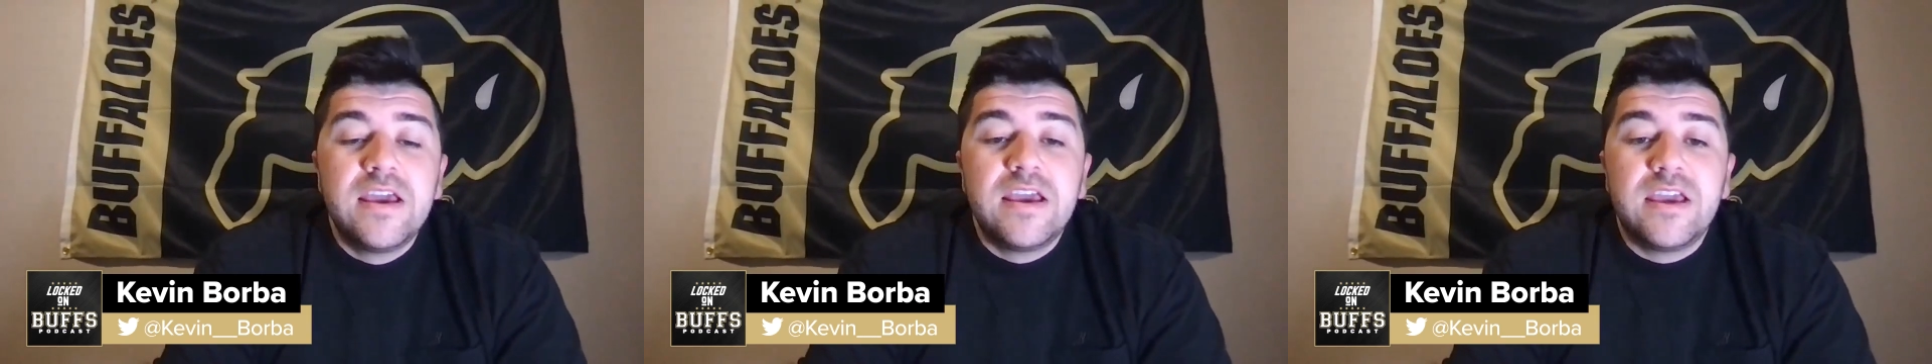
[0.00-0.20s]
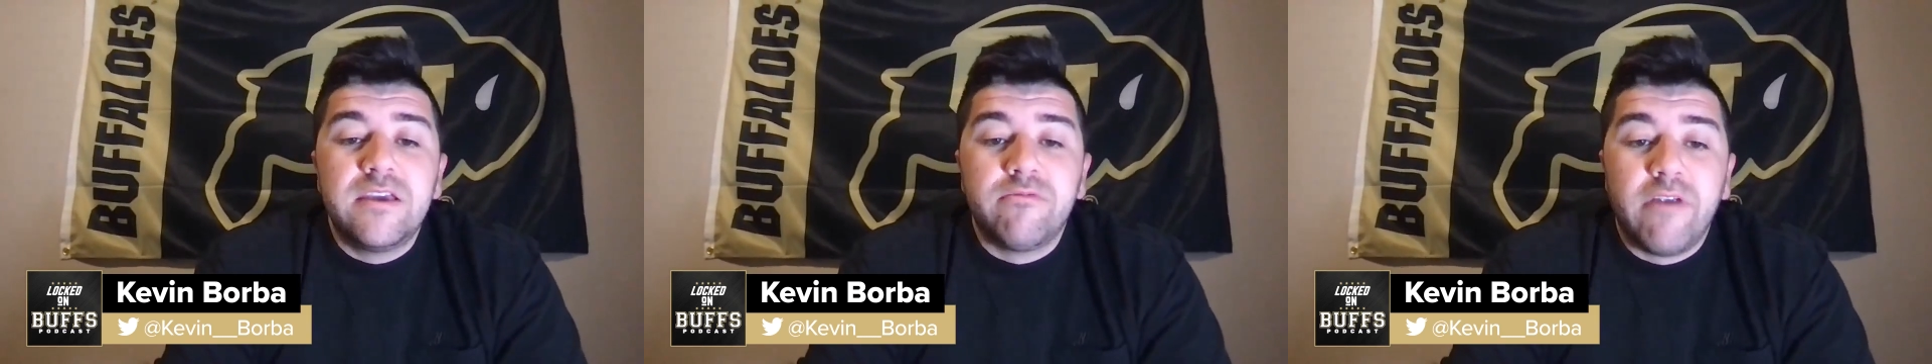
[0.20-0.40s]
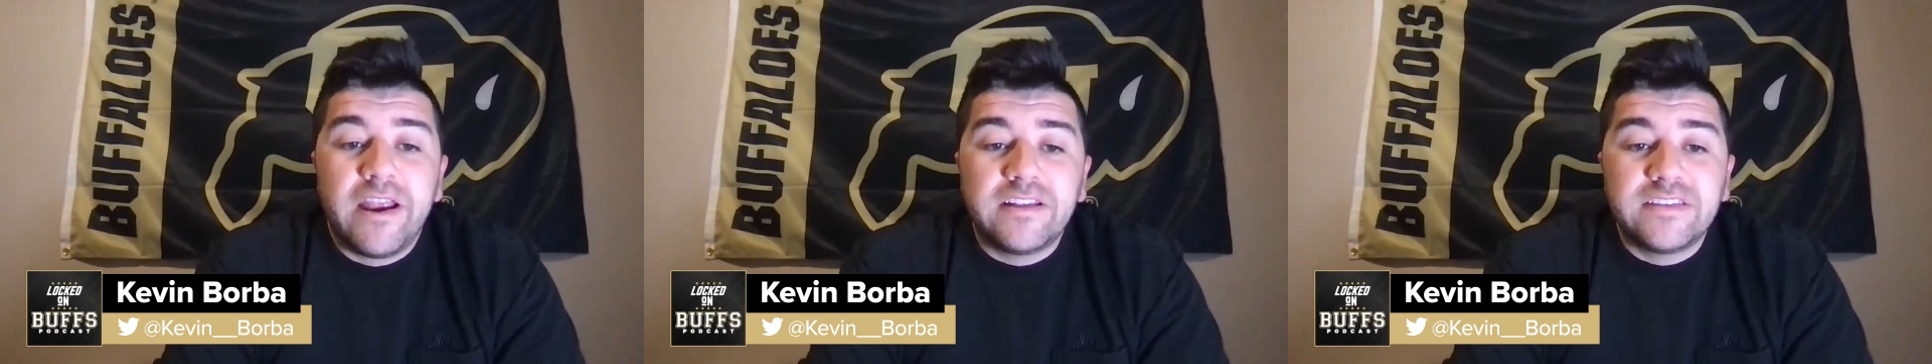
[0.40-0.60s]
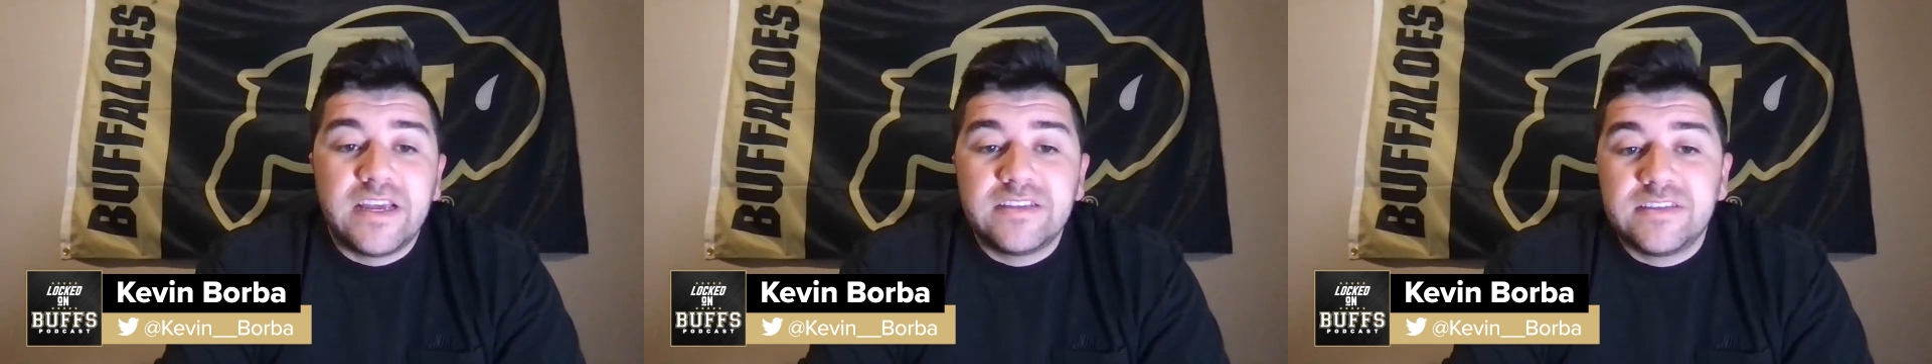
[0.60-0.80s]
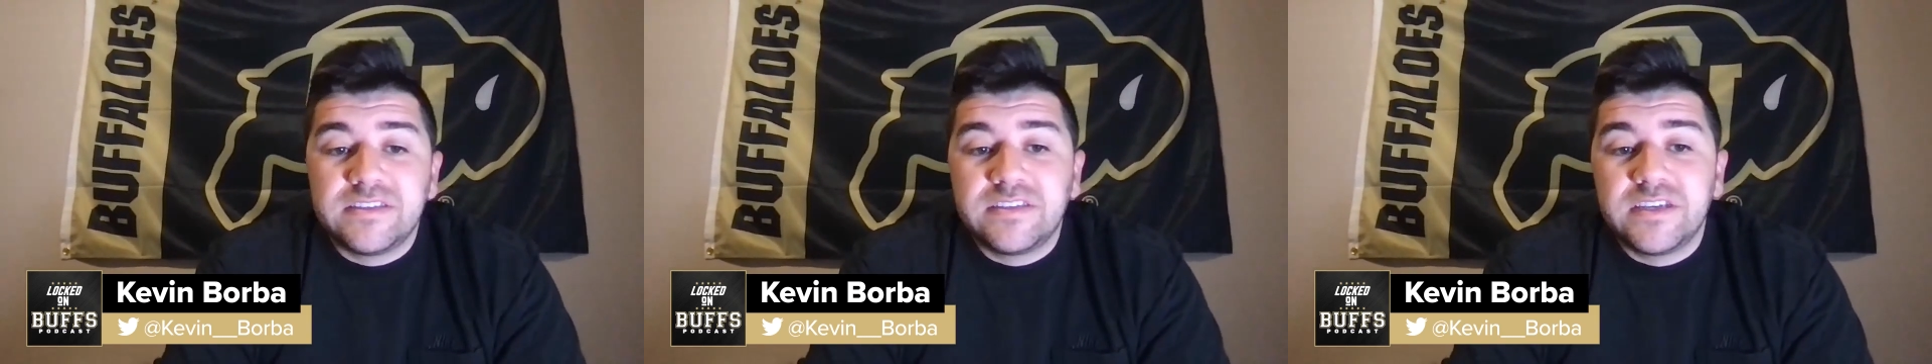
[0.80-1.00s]
he ranks
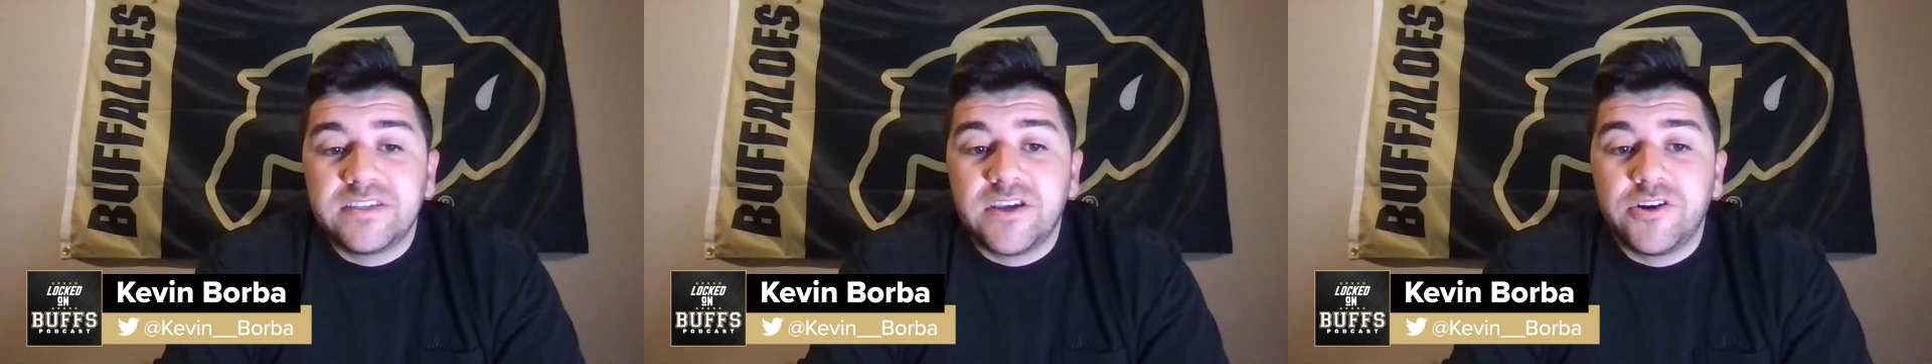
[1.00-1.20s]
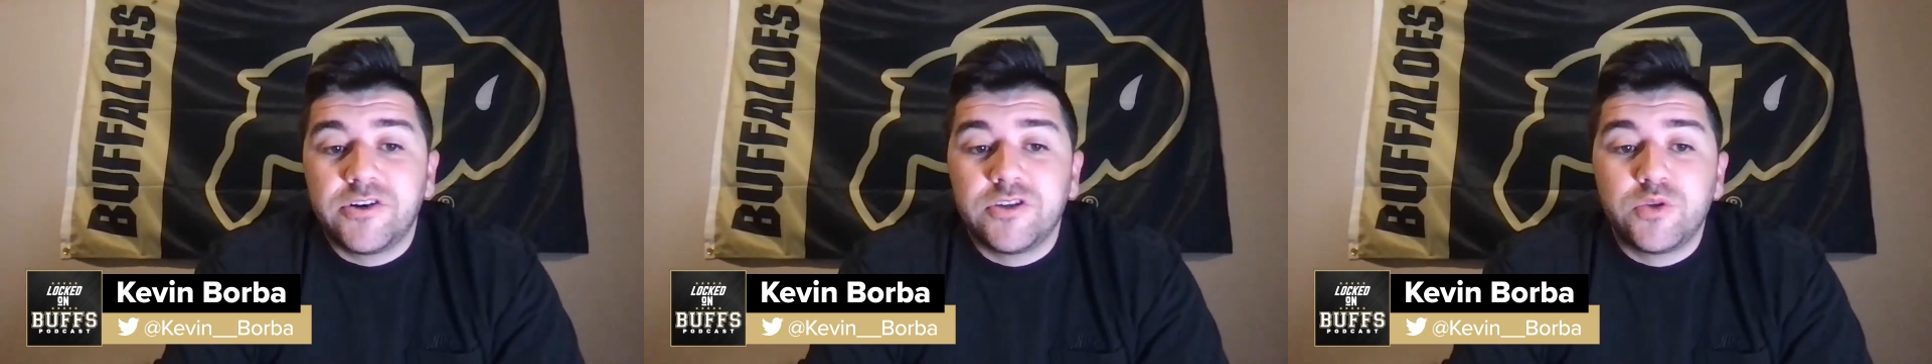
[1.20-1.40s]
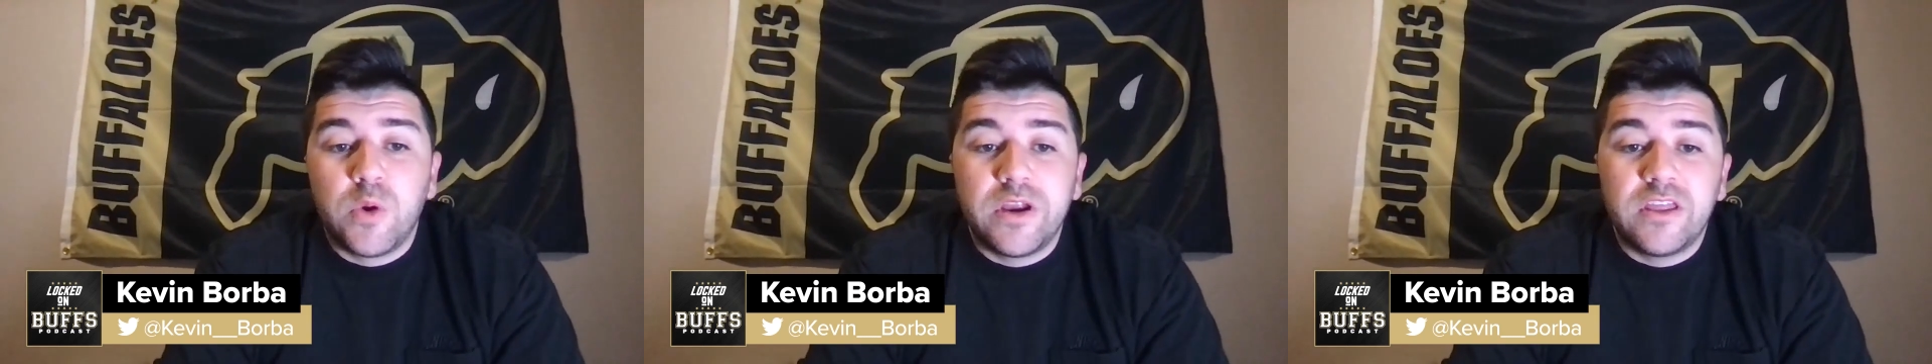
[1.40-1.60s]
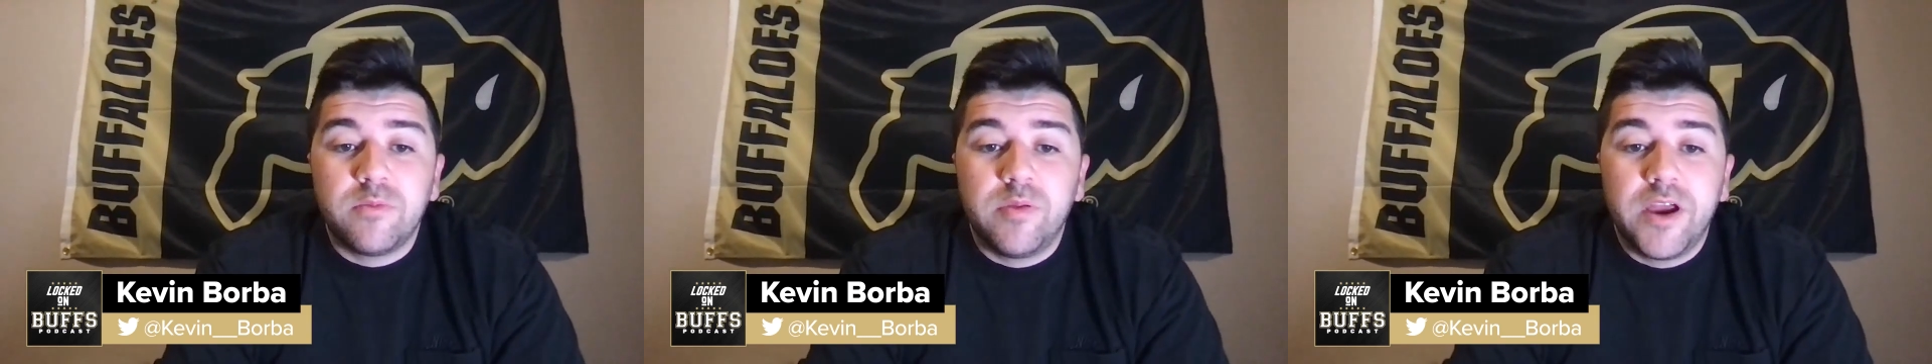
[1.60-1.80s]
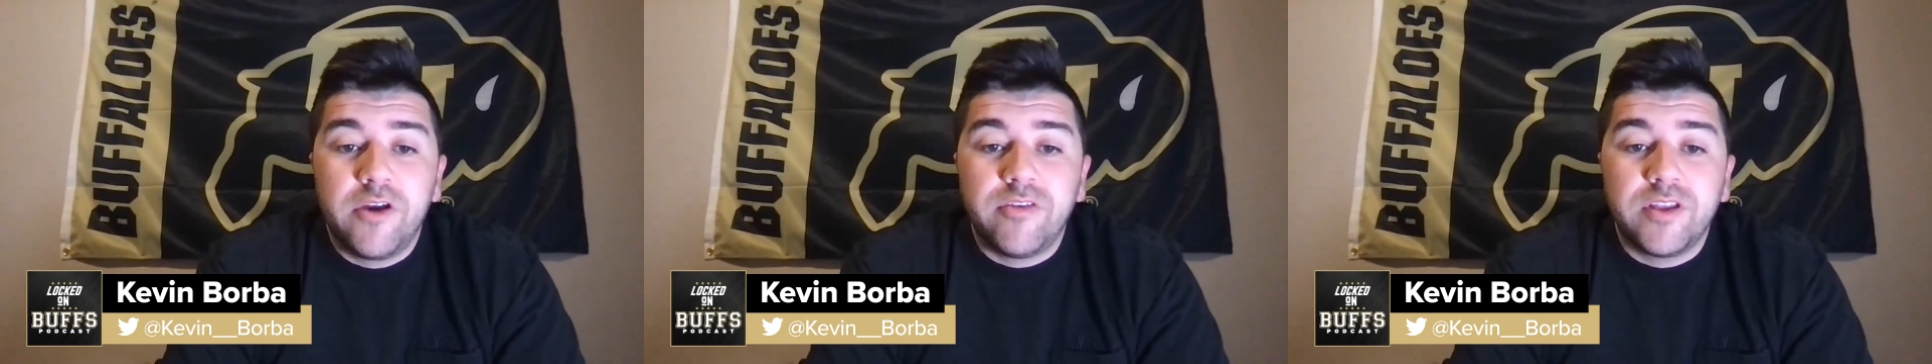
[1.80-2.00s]
as the 620th
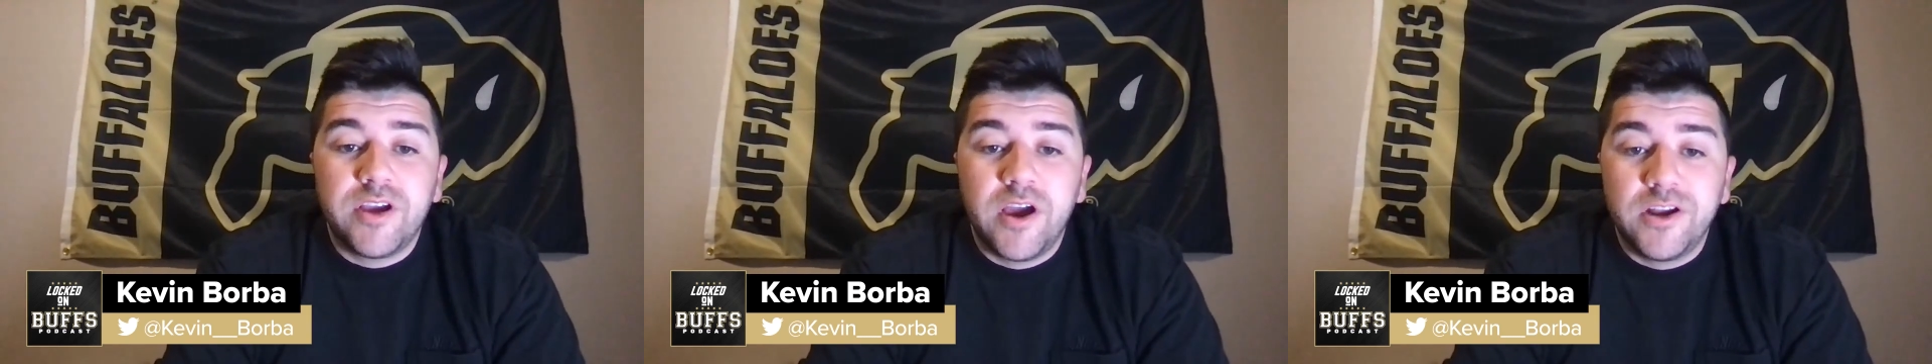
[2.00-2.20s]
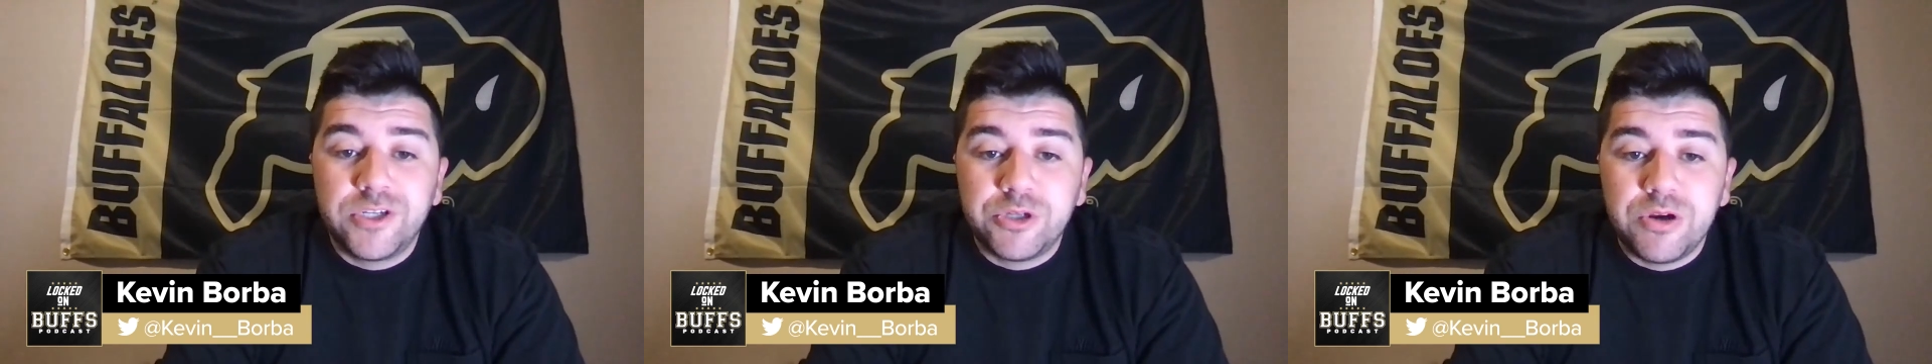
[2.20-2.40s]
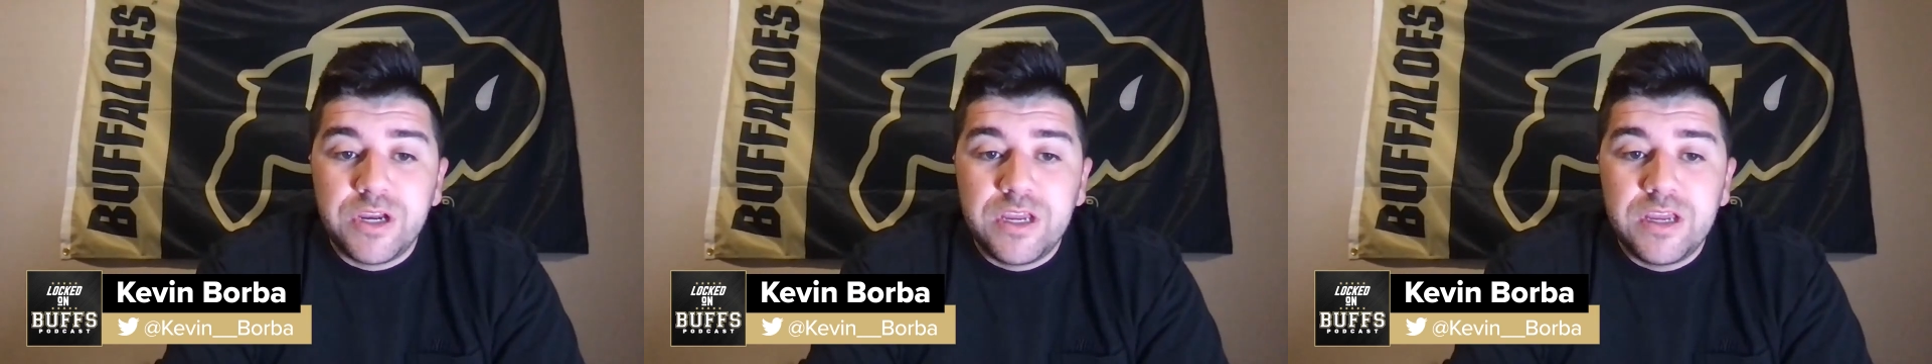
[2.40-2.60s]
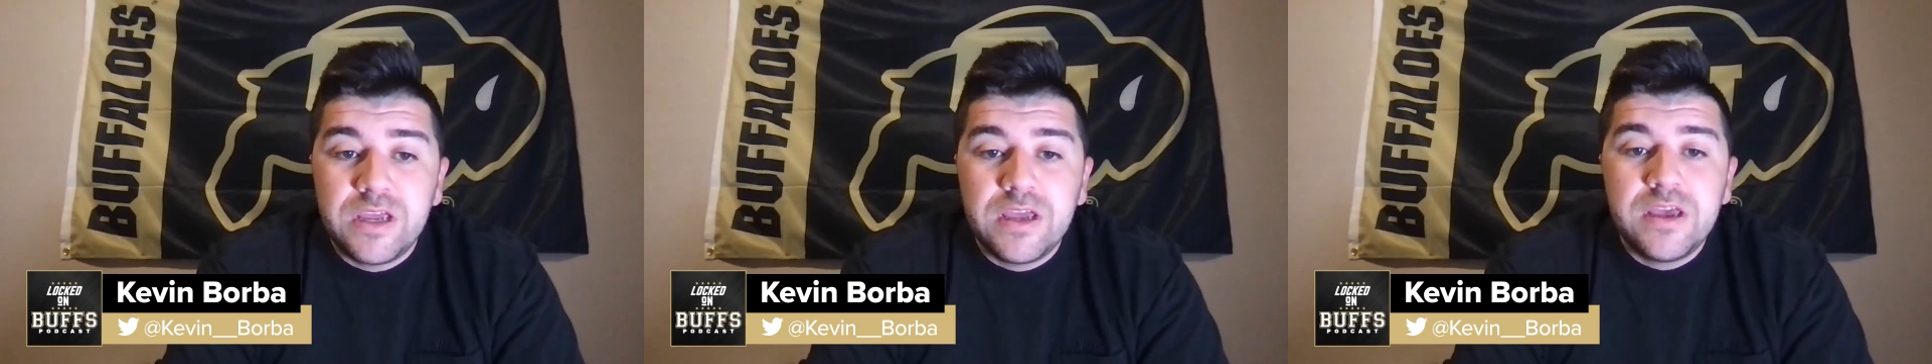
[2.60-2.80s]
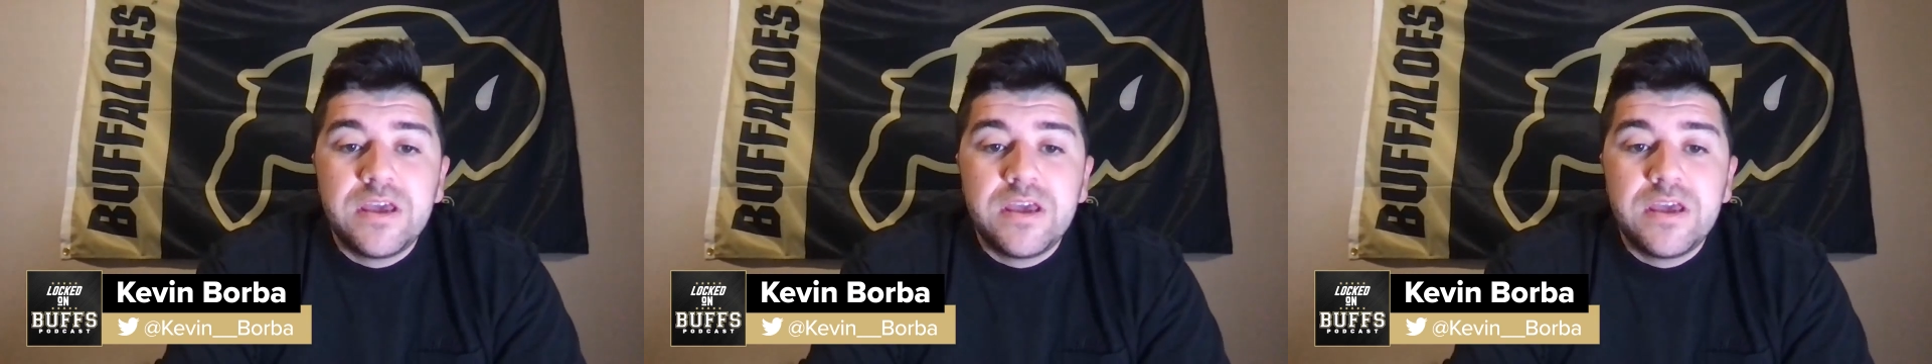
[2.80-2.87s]
player in the country,